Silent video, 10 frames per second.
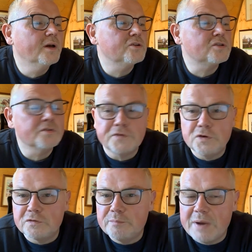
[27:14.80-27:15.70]
just a
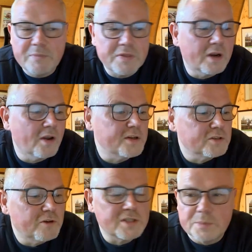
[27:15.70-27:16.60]
few from memory that like
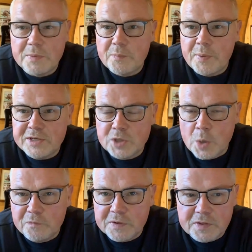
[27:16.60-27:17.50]
to race up at the pace.
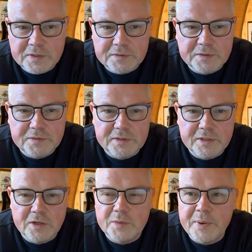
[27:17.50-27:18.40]
Hopefully
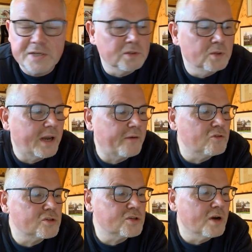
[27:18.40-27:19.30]
the early pace will look
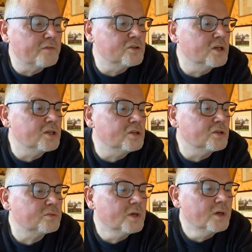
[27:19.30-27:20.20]
after herself and she can
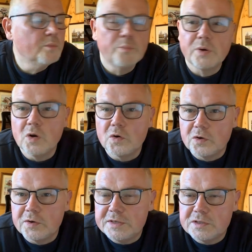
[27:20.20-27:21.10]
just plod
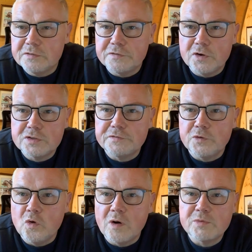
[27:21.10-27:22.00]
on into the first
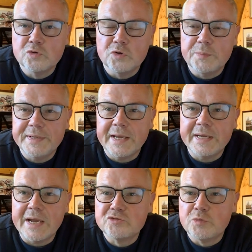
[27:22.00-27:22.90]
4. I'm sure you'll be
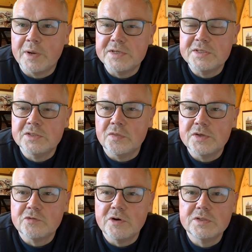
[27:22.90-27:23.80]
getting extra places on
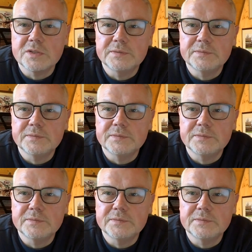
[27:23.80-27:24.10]
this race.